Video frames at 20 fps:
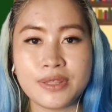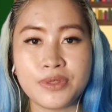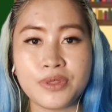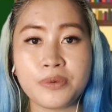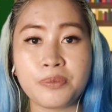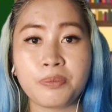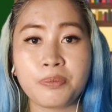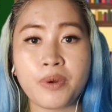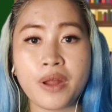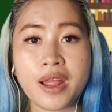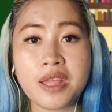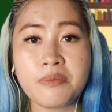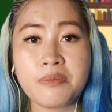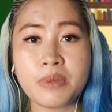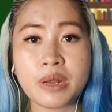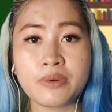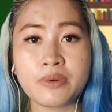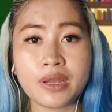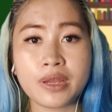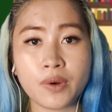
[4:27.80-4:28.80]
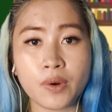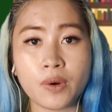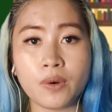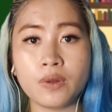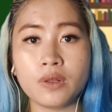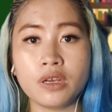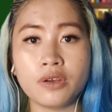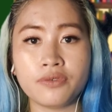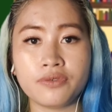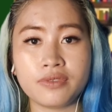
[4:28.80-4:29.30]
The primary
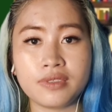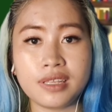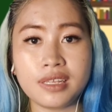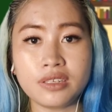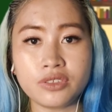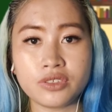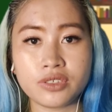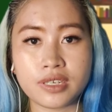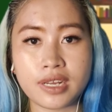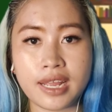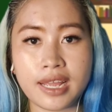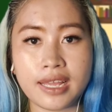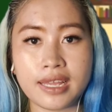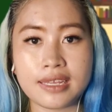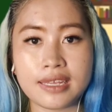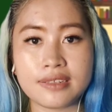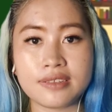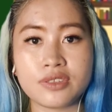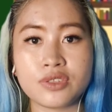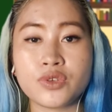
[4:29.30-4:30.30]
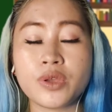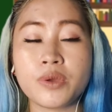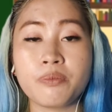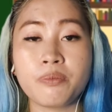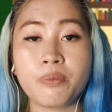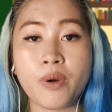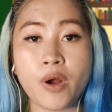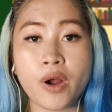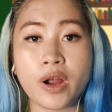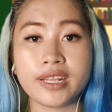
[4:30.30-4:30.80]
goal of teaching is to
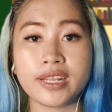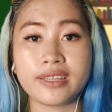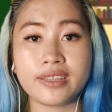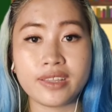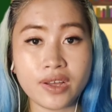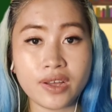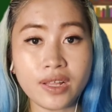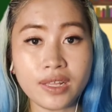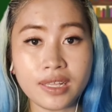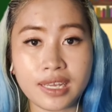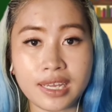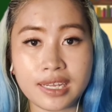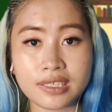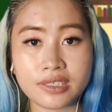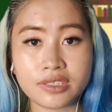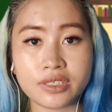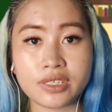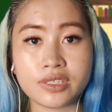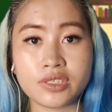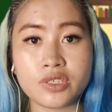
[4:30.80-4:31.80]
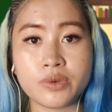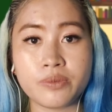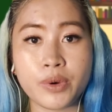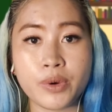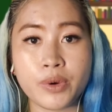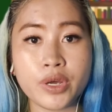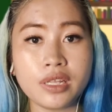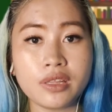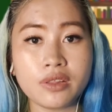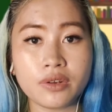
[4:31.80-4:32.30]
impart knowledge and to
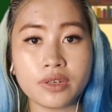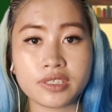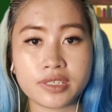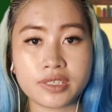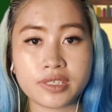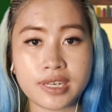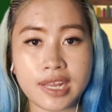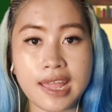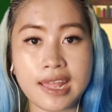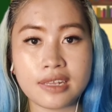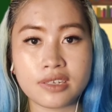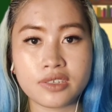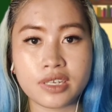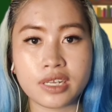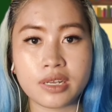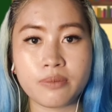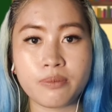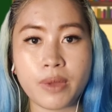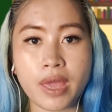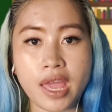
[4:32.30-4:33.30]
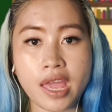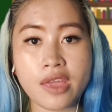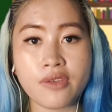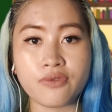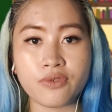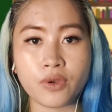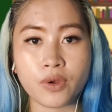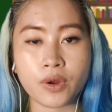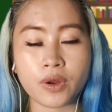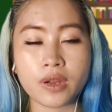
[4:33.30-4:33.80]
monitor change in
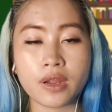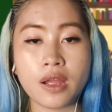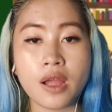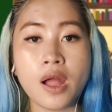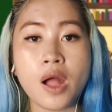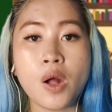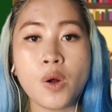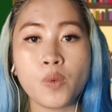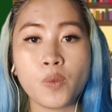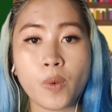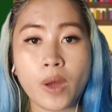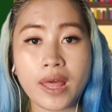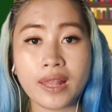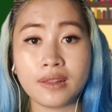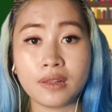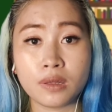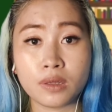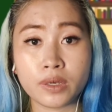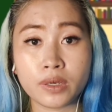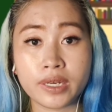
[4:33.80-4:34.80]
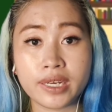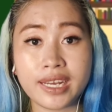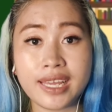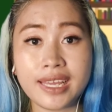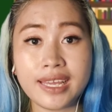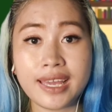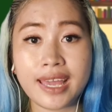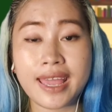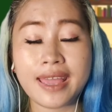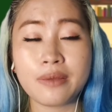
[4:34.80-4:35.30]
behavior, while
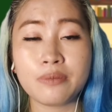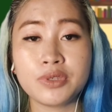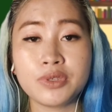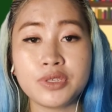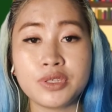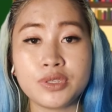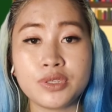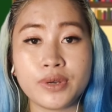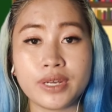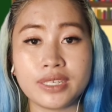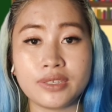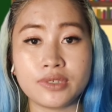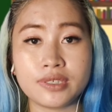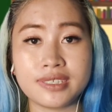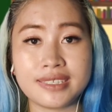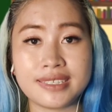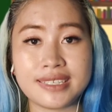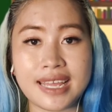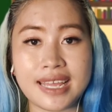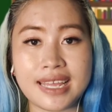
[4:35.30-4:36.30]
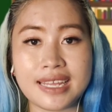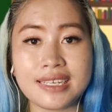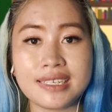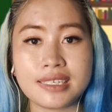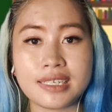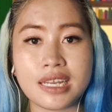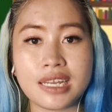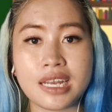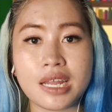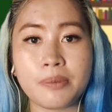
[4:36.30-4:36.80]
learning aims to
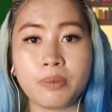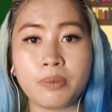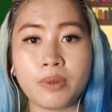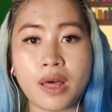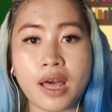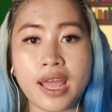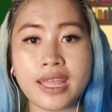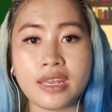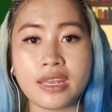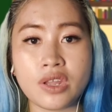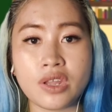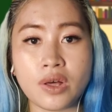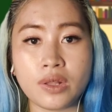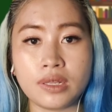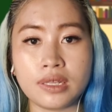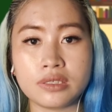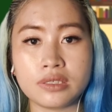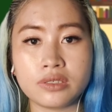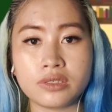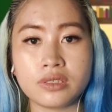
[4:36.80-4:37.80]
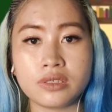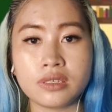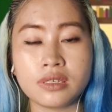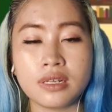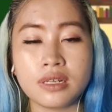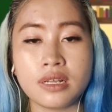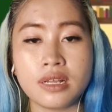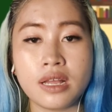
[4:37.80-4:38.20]
understand and apply knowledge.